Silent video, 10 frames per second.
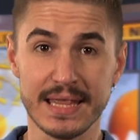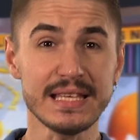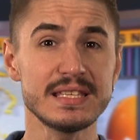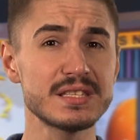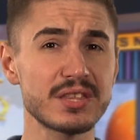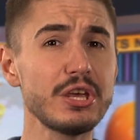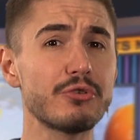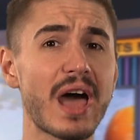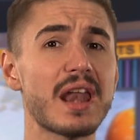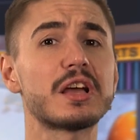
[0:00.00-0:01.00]
This is
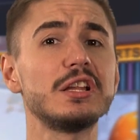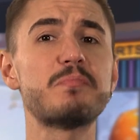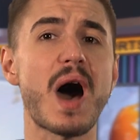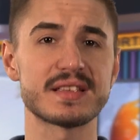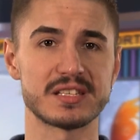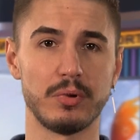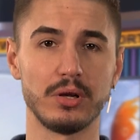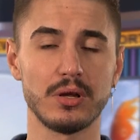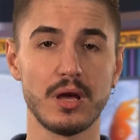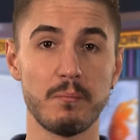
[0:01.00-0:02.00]
theoretically
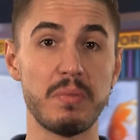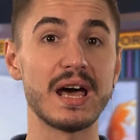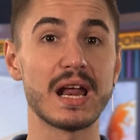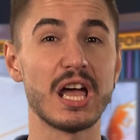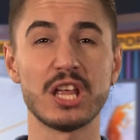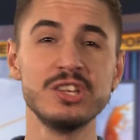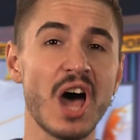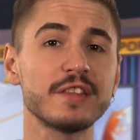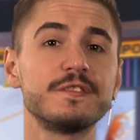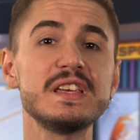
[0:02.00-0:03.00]
possible, but
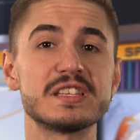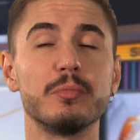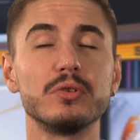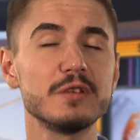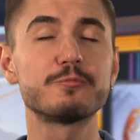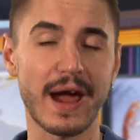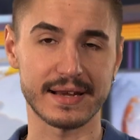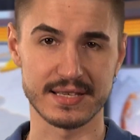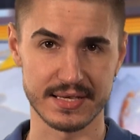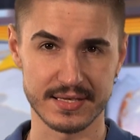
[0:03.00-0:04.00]
not feasible in
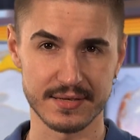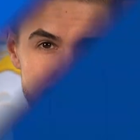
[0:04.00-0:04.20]
practice.